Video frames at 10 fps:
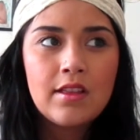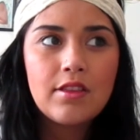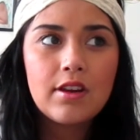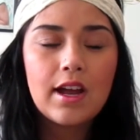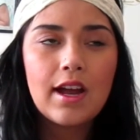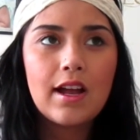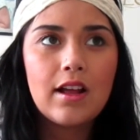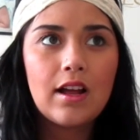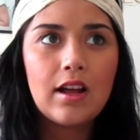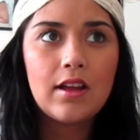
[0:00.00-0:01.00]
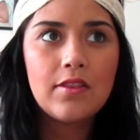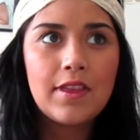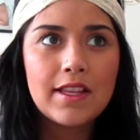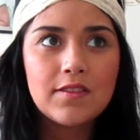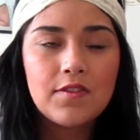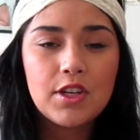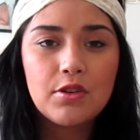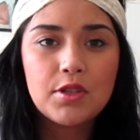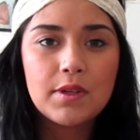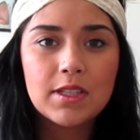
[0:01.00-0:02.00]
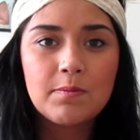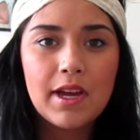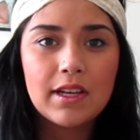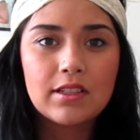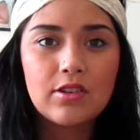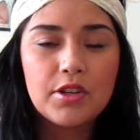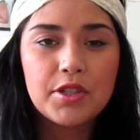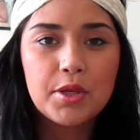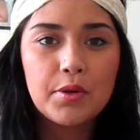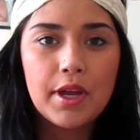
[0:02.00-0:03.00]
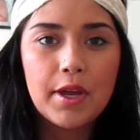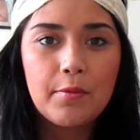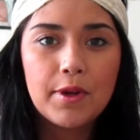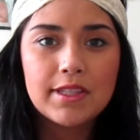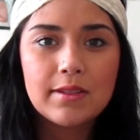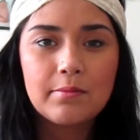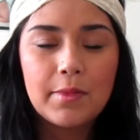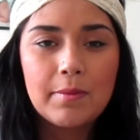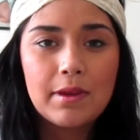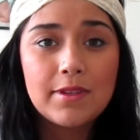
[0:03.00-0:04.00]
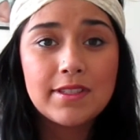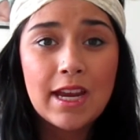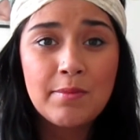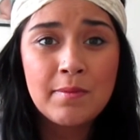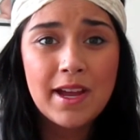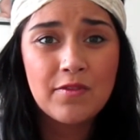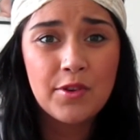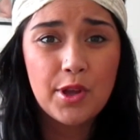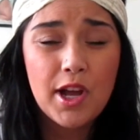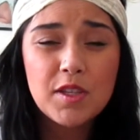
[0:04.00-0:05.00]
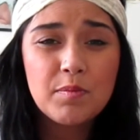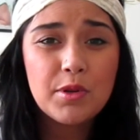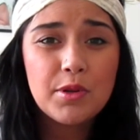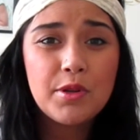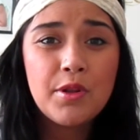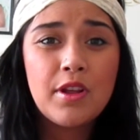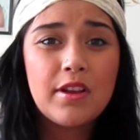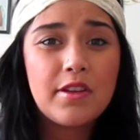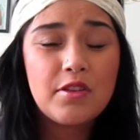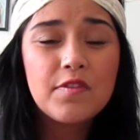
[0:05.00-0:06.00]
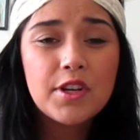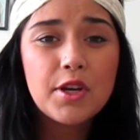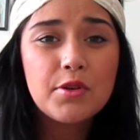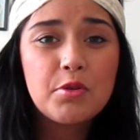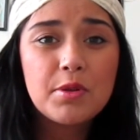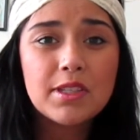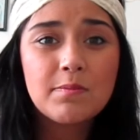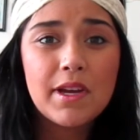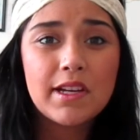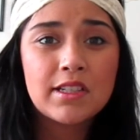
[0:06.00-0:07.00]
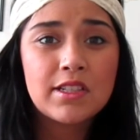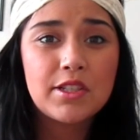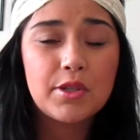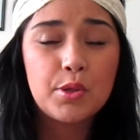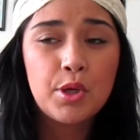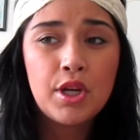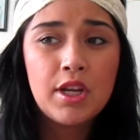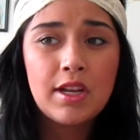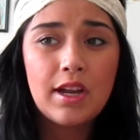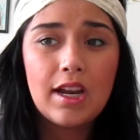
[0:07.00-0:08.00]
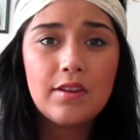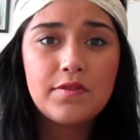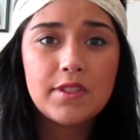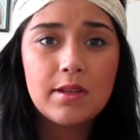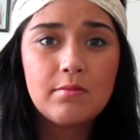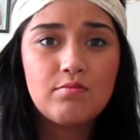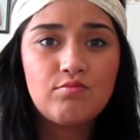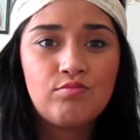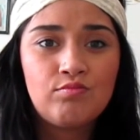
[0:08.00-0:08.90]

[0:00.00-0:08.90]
that's a video to expect, and also a what's in my baby's diaper bag for the hospital, another video to expect. So have some